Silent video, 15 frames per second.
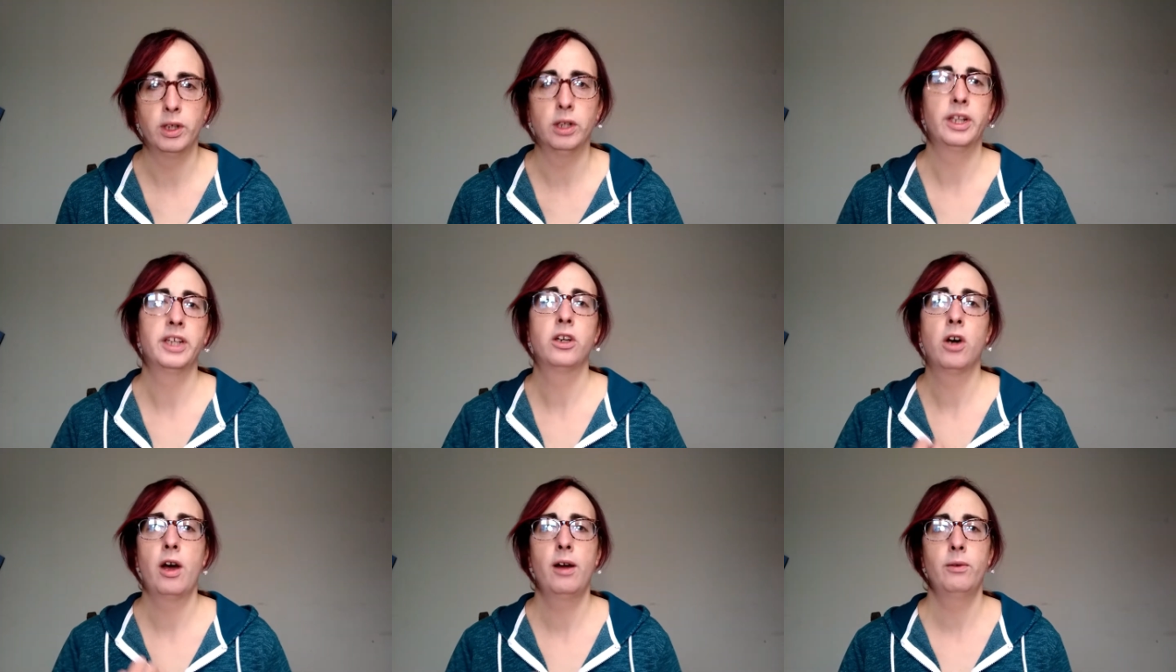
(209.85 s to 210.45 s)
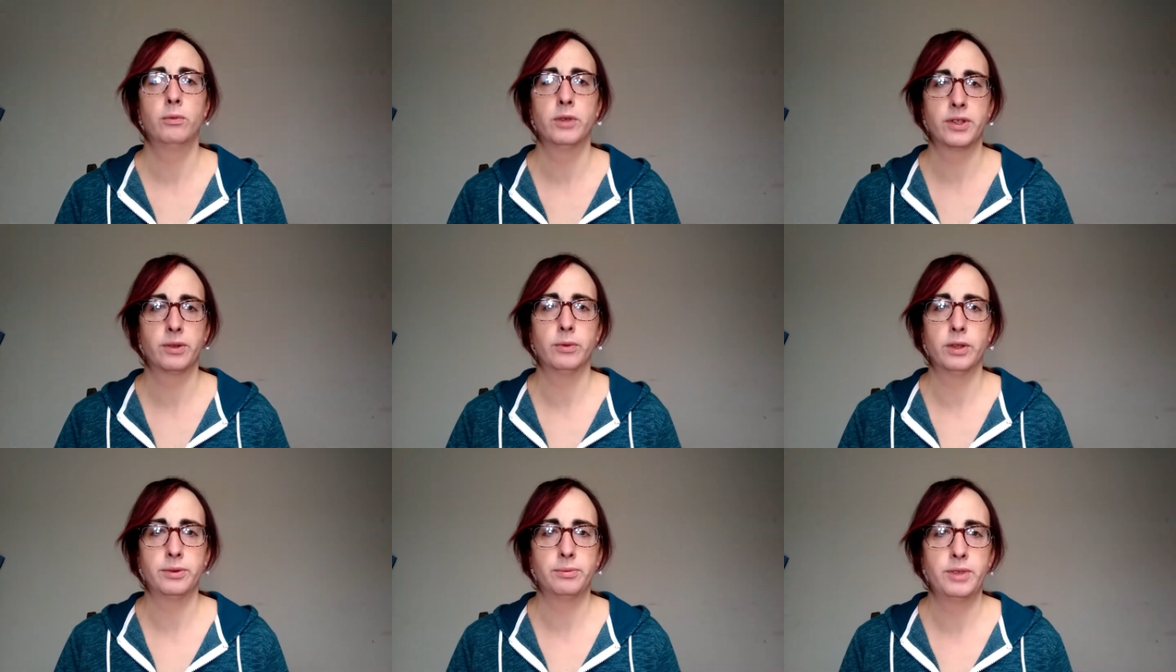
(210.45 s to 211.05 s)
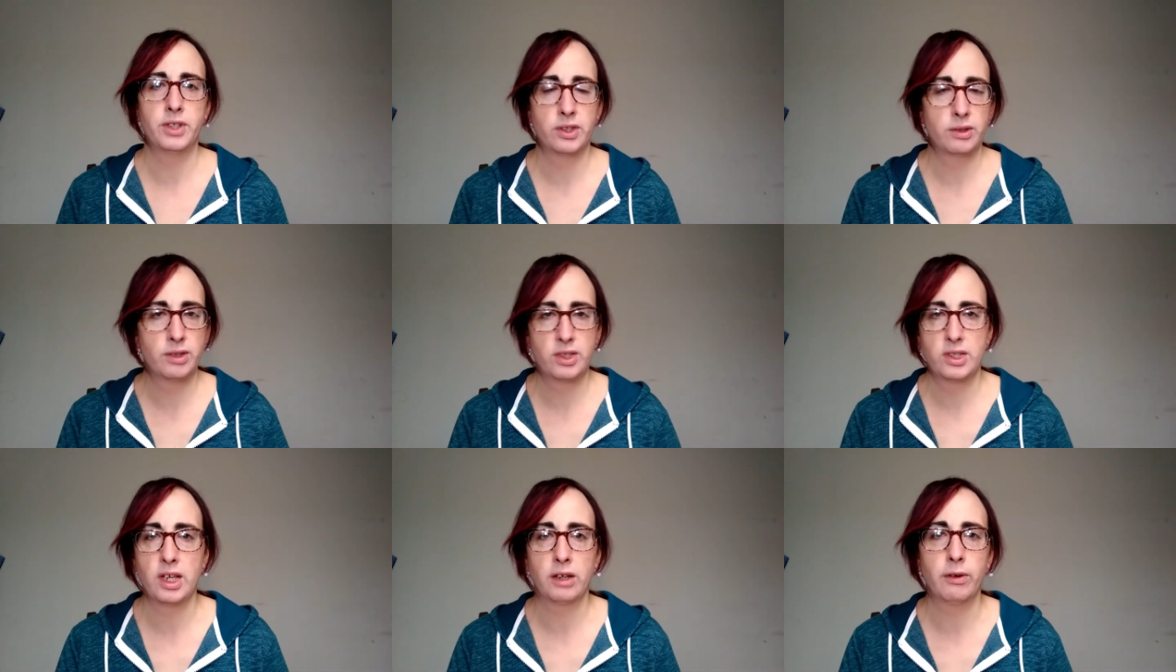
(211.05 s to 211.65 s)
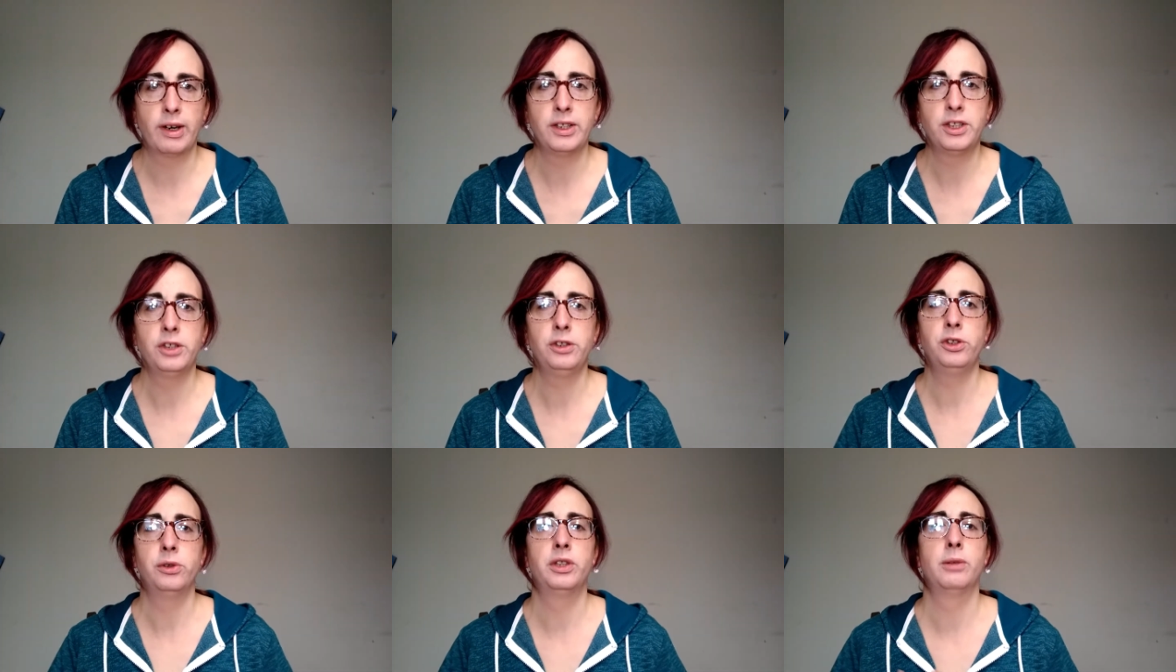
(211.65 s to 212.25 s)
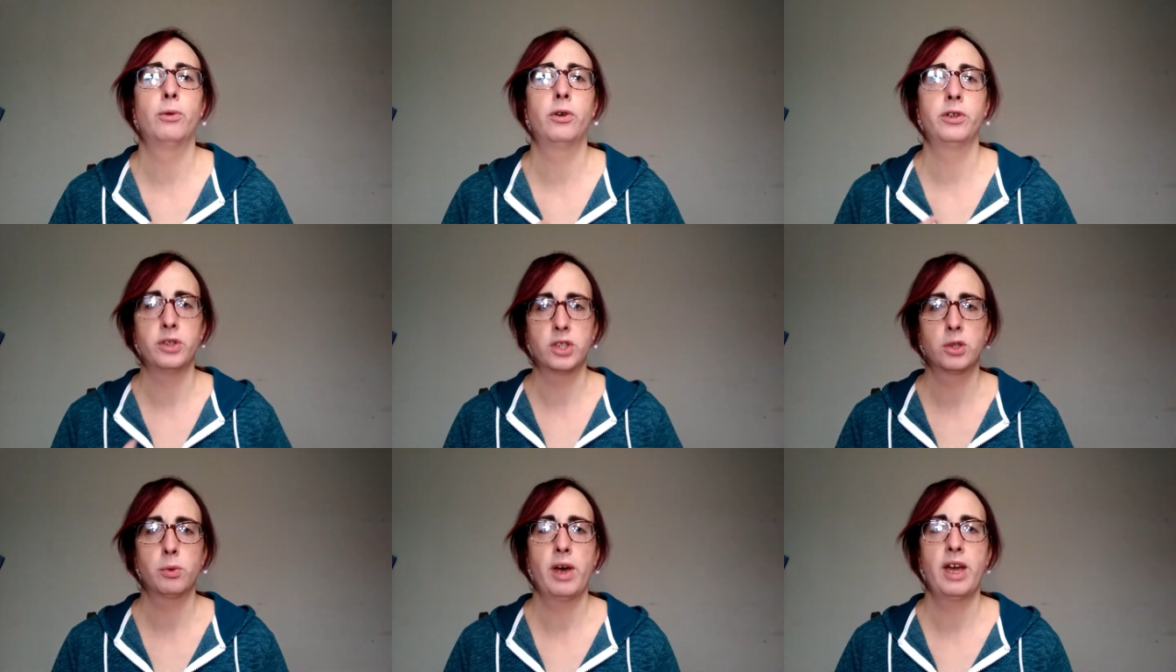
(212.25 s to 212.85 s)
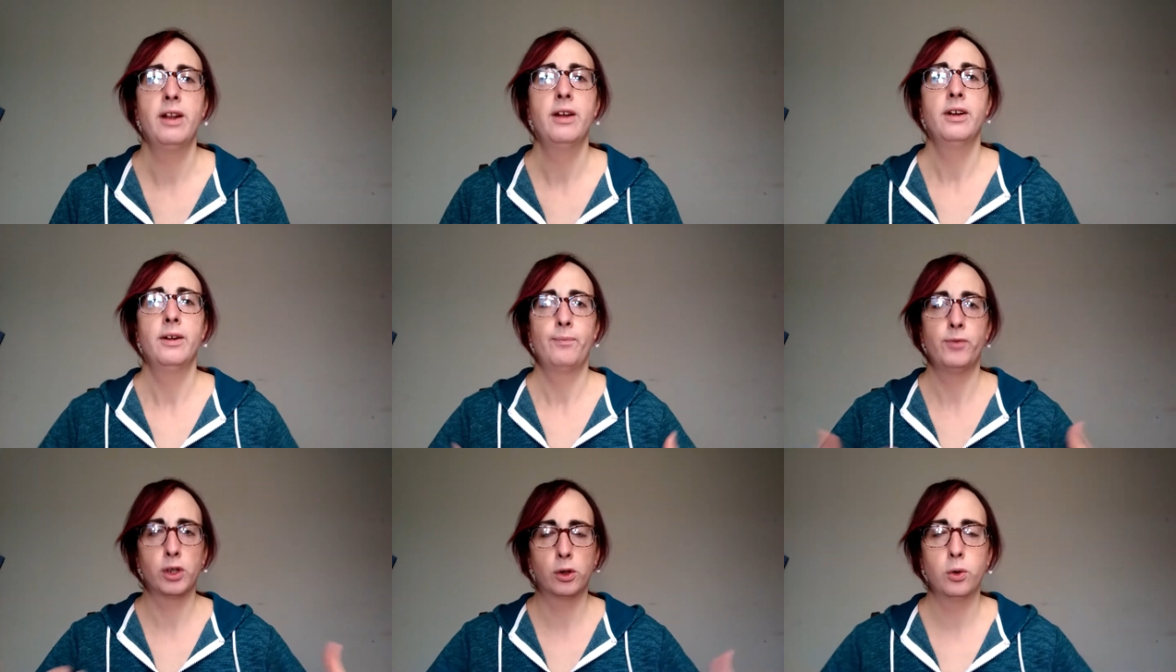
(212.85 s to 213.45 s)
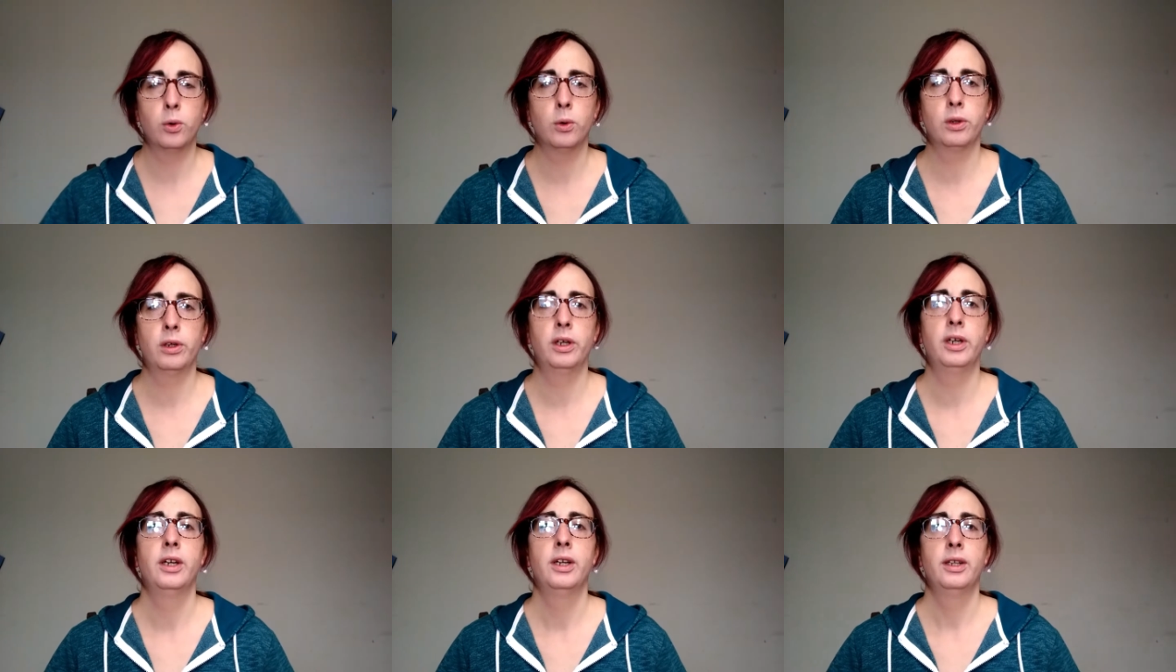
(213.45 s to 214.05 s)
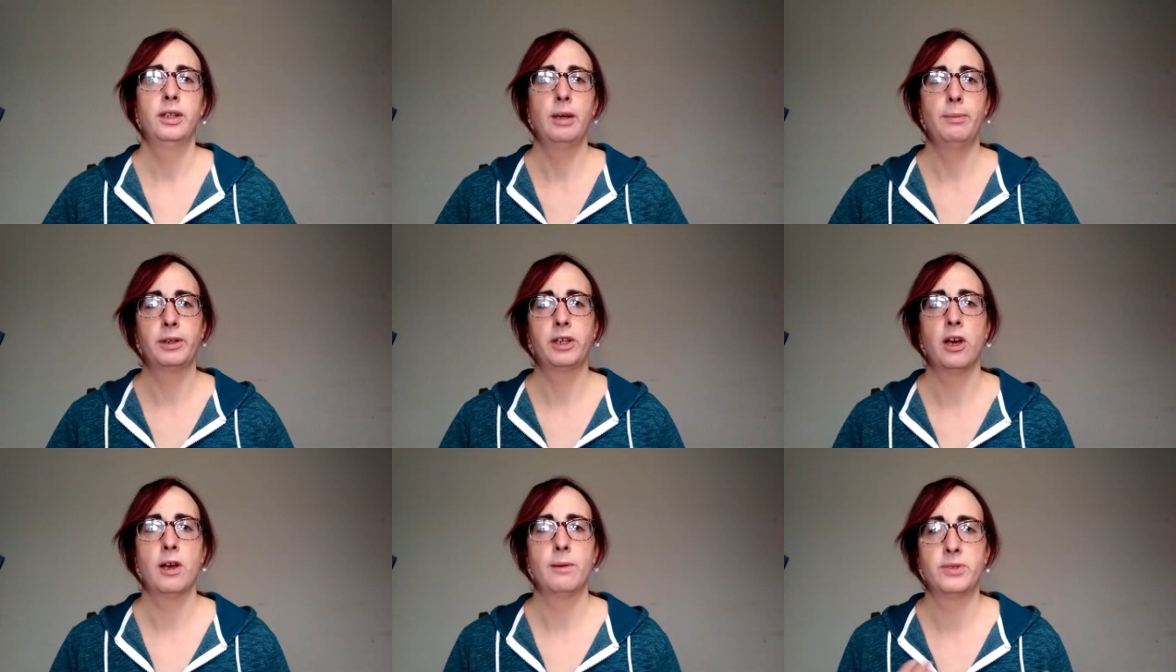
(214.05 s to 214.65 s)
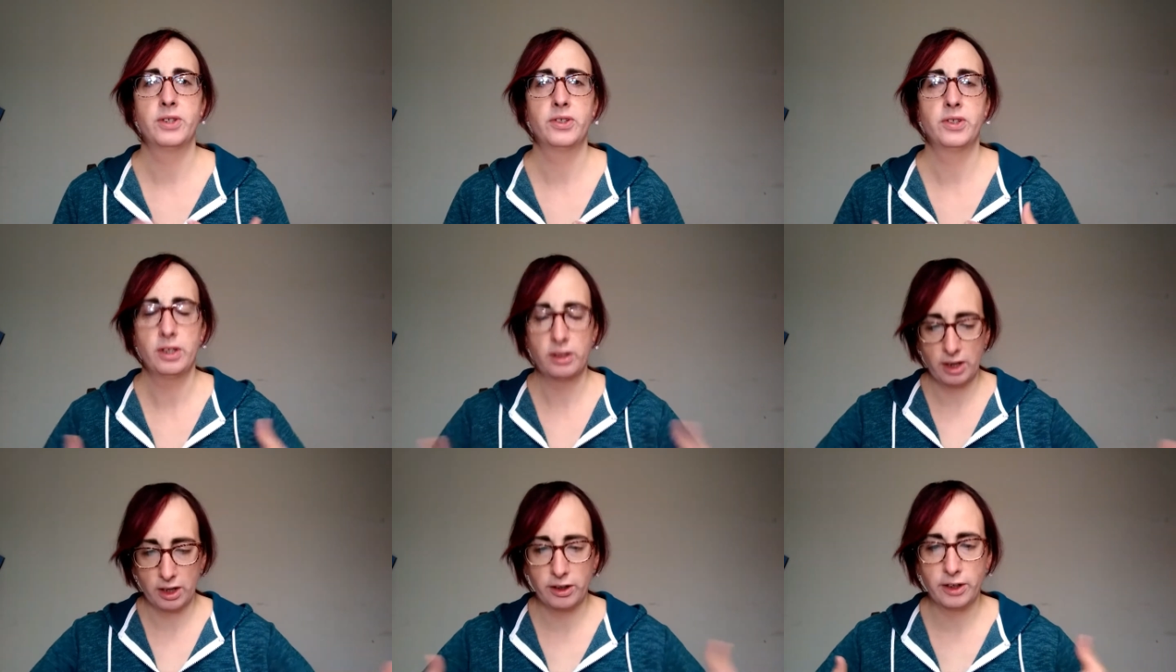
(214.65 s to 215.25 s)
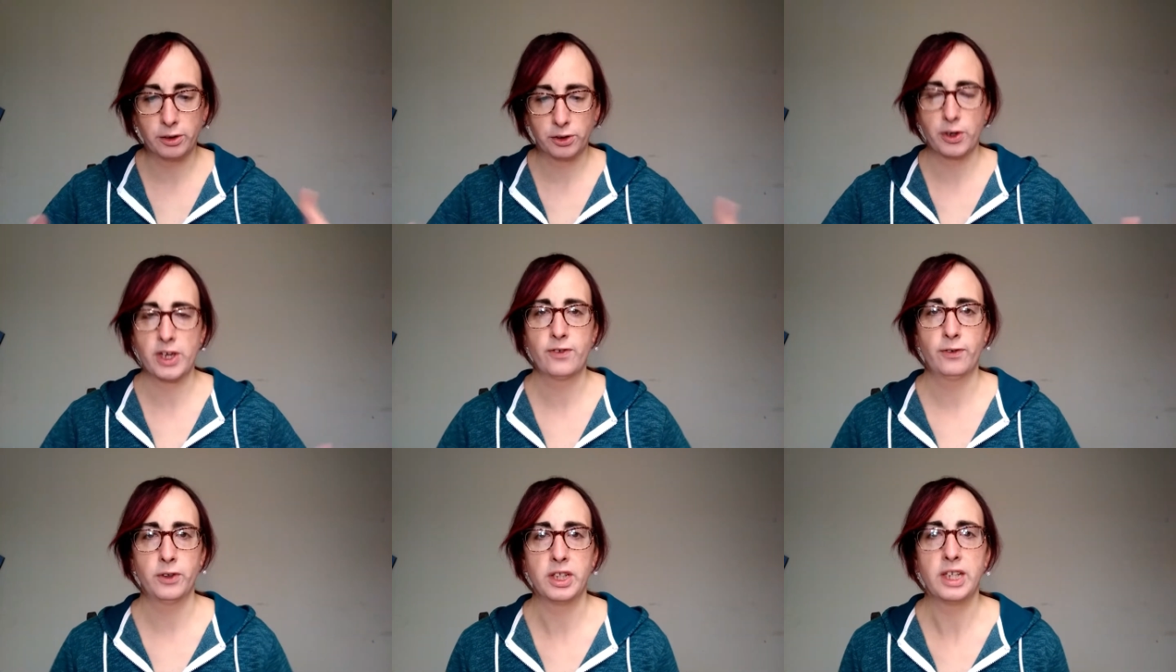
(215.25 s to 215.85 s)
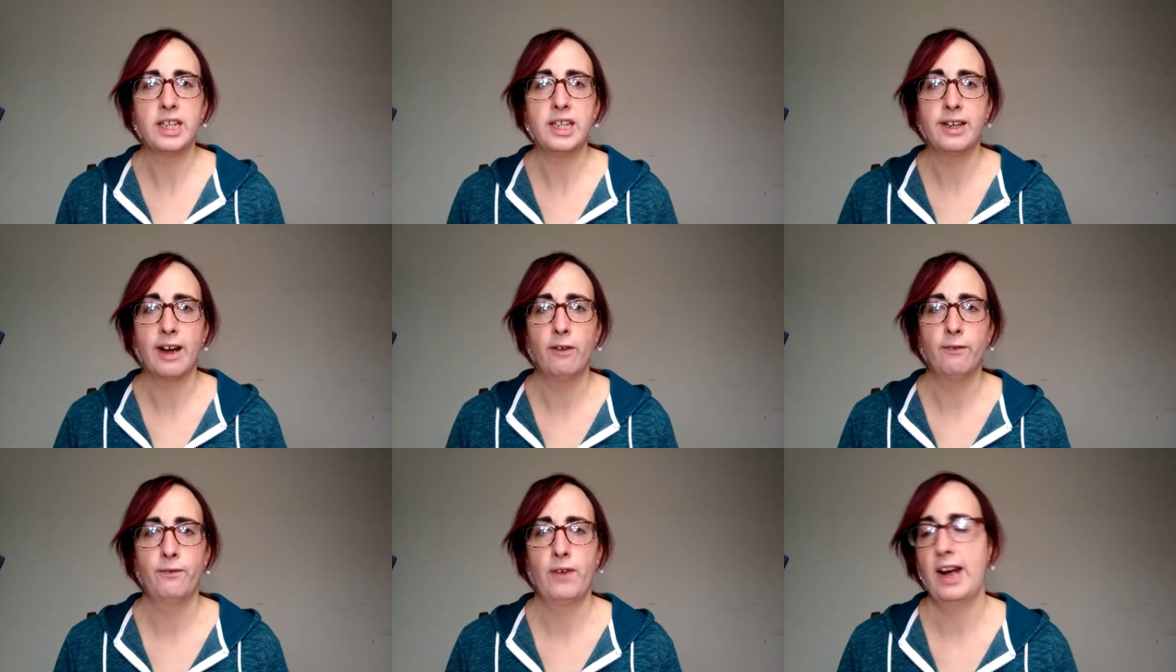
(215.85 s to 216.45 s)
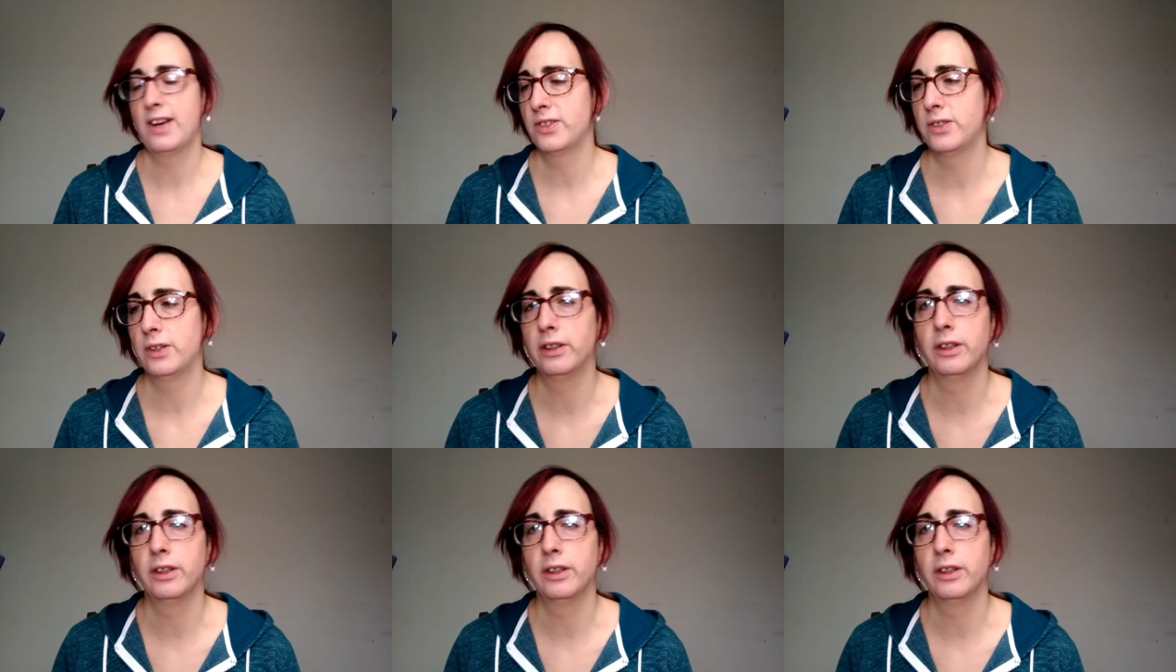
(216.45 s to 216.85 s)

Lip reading: Like cotton will just stick right to you, and the more you sweat, the cooler it becomes, as it'll transfer the heat out faster.